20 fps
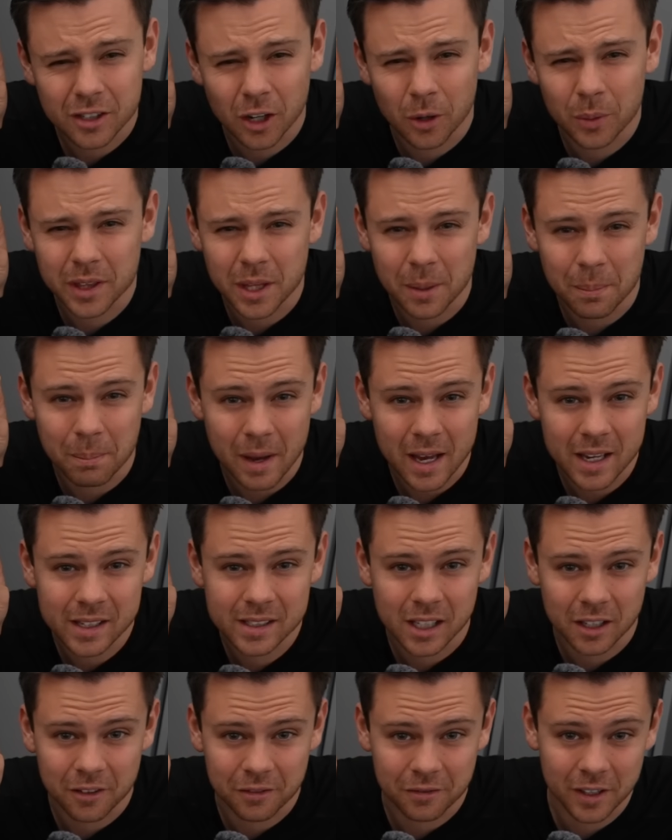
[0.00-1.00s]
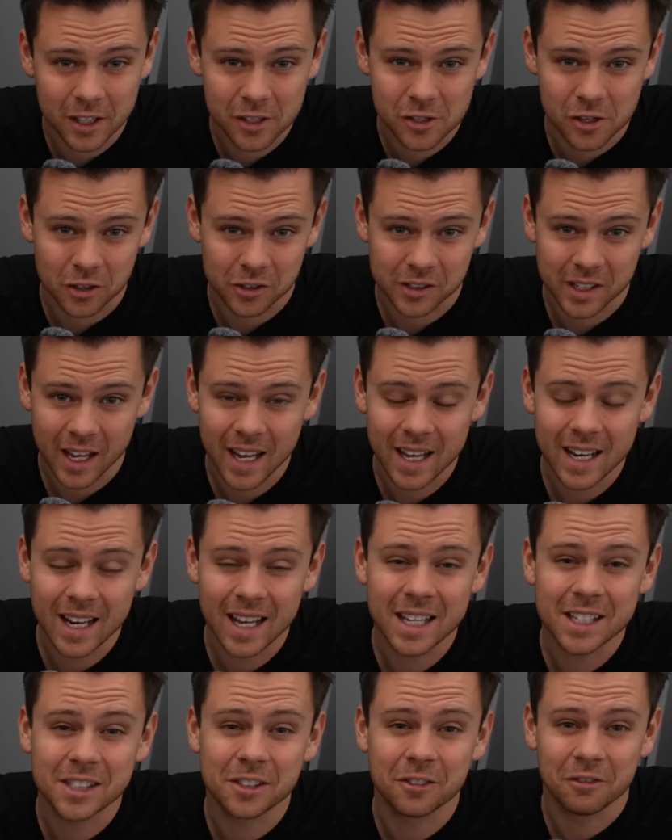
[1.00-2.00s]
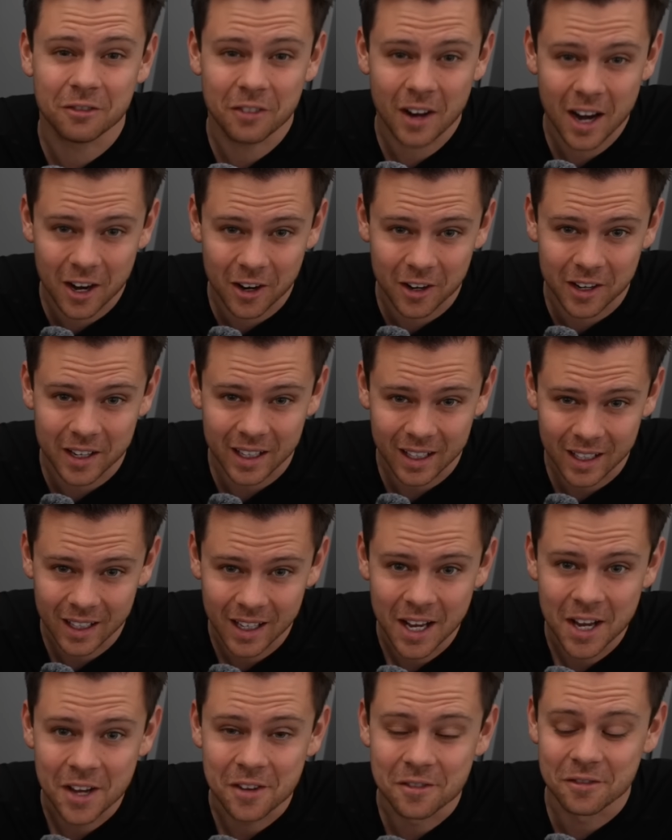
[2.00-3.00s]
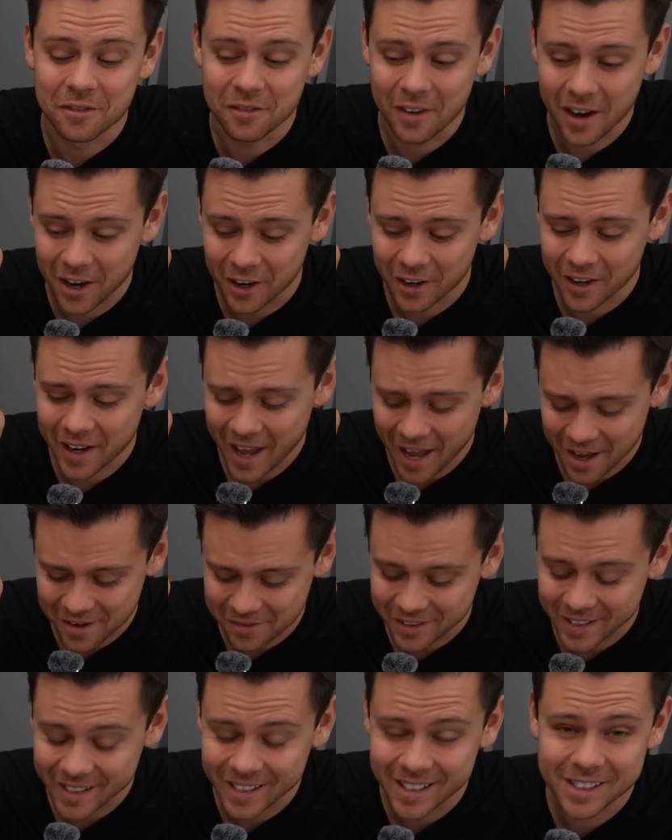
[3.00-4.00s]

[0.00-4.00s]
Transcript: start with the basic features. It is very, very heavy.